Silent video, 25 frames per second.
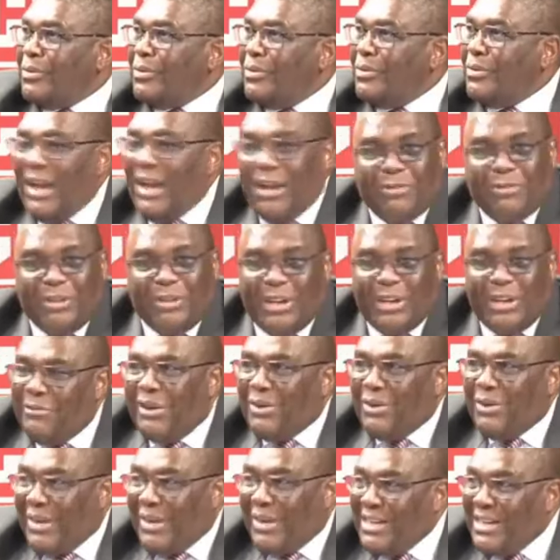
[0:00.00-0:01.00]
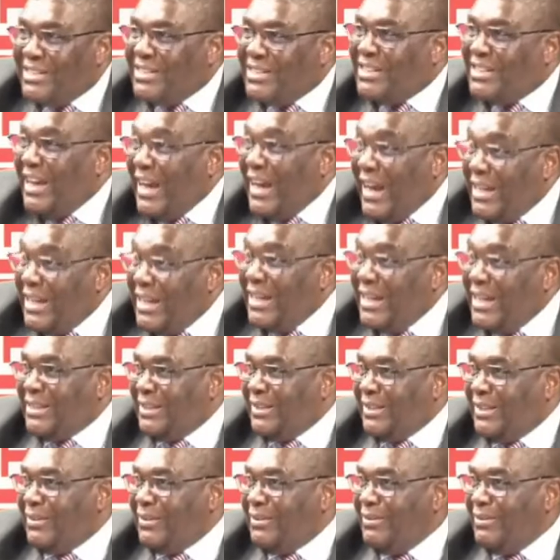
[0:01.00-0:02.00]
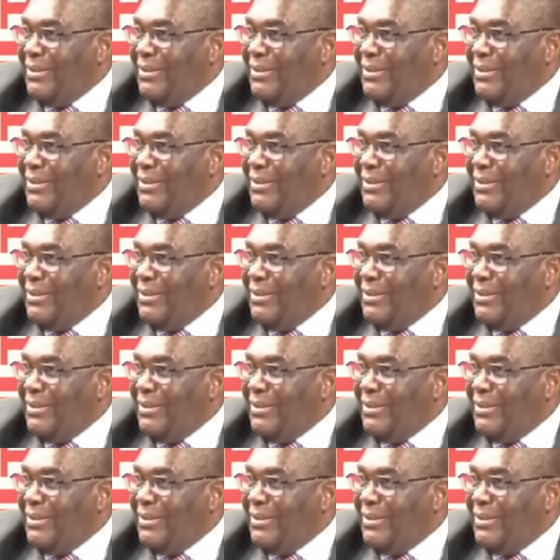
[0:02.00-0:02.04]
They have never raised anything